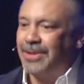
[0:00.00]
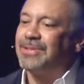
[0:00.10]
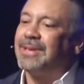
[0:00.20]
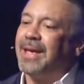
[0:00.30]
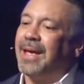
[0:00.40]
you
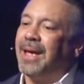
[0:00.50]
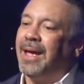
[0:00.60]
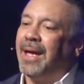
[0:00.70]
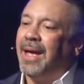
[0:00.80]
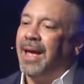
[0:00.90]
see.
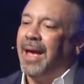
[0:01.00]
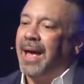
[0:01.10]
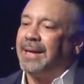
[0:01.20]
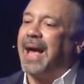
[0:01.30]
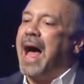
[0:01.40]

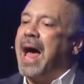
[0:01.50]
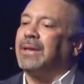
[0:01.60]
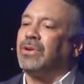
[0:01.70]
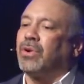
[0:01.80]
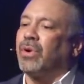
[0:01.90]

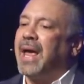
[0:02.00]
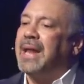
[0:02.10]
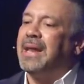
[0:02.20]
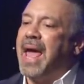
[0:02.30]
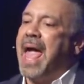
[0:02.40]
God
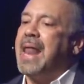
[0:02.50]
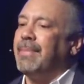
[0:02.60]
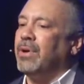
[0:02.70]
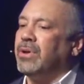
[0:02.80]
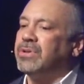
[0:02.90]
created
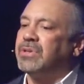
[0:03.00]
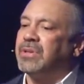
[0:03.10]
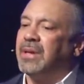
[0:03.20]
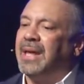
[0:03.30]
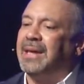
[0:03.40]

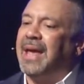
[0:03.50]
animals. He